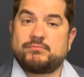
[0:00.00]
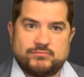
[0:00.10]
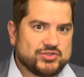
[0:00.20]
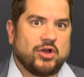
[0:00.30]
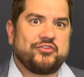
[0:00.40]

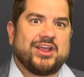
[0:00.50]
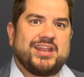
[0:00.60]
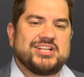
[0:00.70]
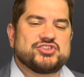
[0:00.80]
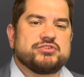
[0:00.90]
resulting in
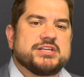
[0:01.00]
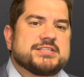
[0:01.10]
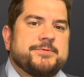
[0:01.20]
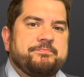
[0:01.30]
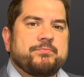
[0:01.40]

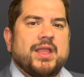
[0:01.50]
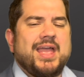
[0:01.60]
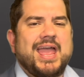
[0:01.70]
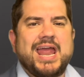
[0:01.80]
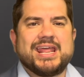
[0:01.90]
injuries.
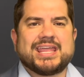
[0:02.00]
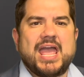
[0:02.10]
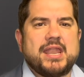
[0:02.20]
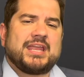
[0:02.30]
And again,